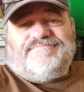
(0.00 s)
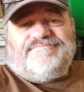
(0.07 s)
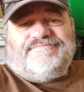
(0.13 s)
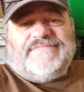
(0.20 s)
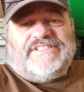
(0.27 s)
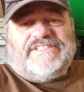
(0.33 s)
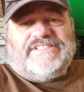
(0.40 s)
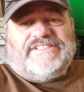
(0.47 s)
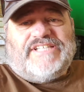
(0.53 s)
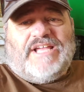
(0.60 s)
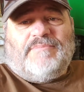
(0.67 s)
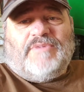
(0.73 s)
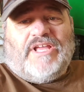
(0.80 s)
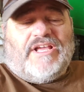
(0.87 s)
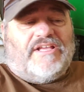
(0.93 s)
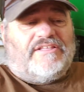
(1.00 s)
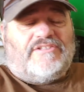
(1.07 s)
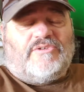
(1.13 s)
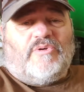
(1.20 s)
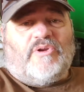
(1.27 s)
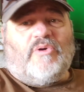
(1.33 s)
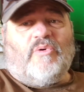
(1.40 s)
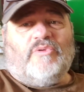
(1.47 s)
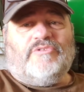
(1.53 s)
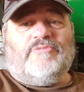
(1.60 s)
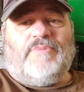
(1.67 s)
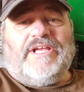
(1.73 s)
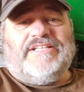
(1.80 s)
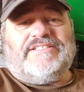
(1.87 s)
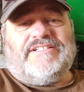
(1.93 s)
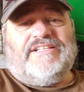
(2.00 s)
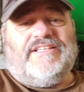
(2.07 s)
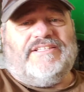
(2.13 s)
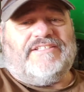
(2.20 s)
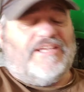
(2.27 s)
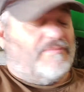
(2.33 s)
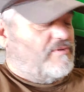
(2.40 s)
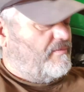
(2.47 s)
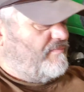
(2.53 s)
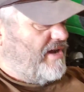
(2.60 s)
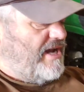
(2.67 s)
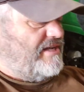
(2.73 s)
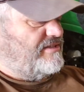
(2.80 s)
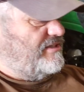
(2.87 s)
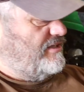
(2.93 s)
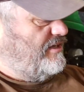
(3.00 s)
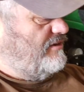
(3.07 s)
It's the same length, so it holds basically the same capacity.